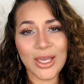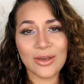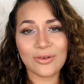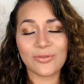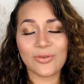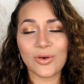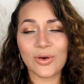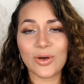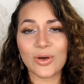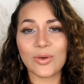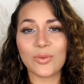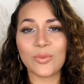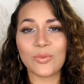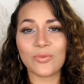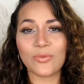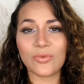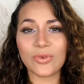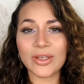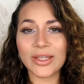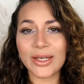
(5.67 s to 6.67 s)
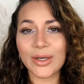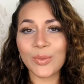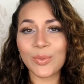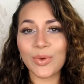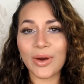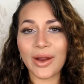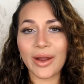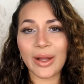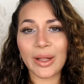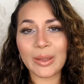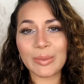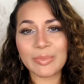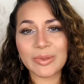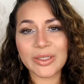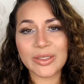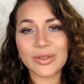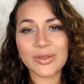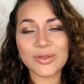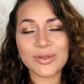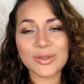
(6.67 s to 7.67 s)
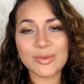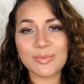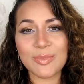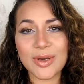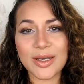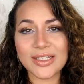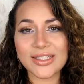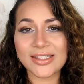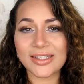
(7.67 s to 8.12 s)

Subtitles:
for a little while because my